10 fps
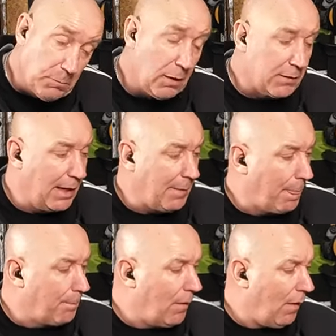Okay,
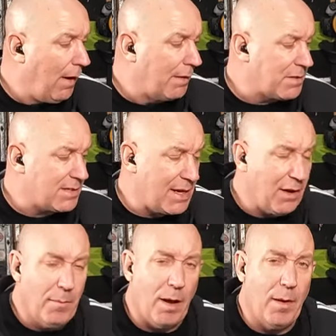I understand.
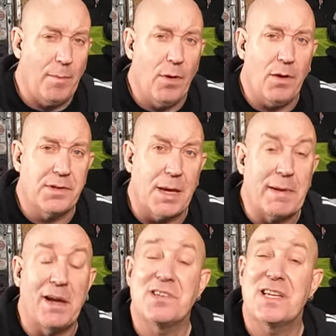I'm not a
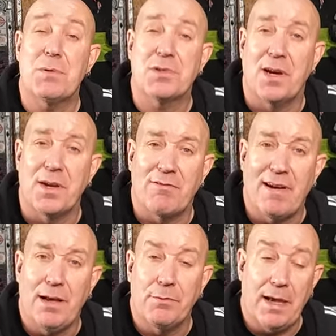dummy. I see what's going
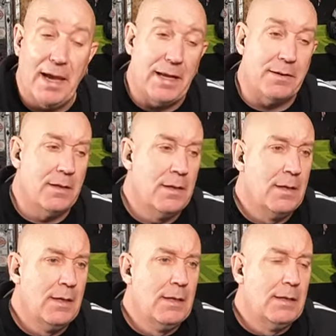around, and
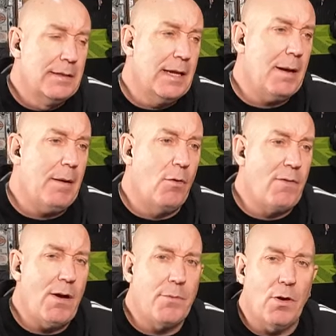yeah,
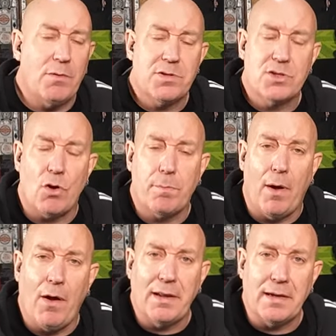although I'm not
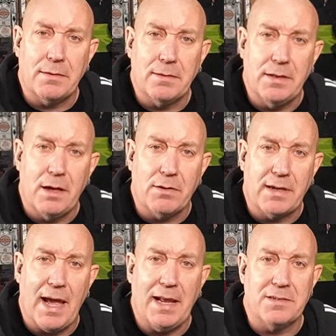stockpiling, you know,
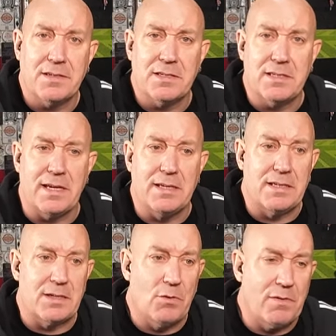cans of
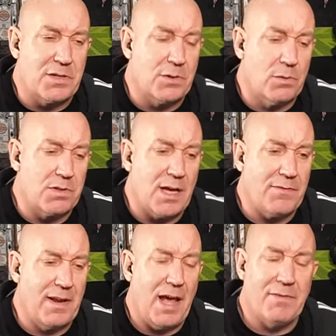tins and all this sort of
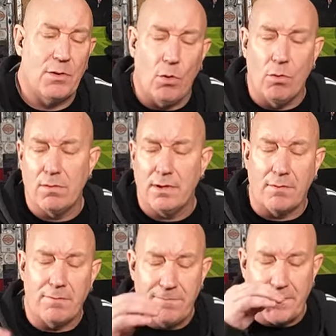stuff and having all, you
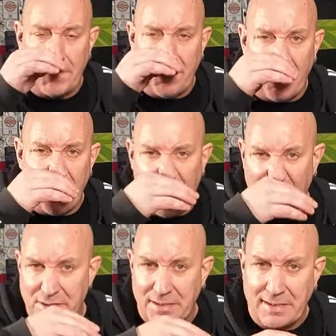know,
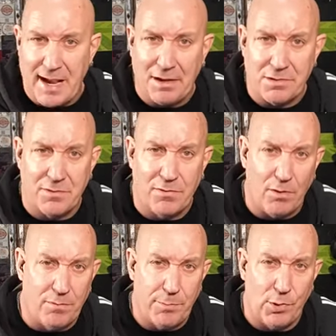55,000 gallons of
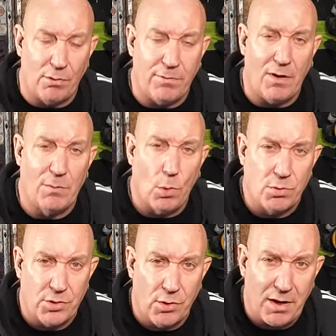purified
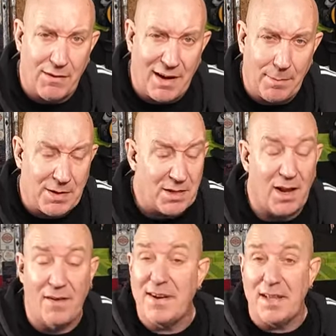water knocking around the place. I
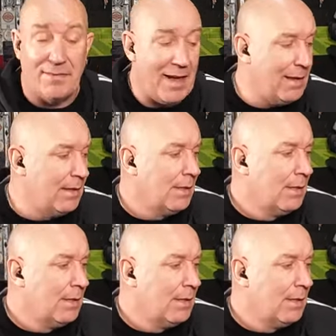don't have any of that.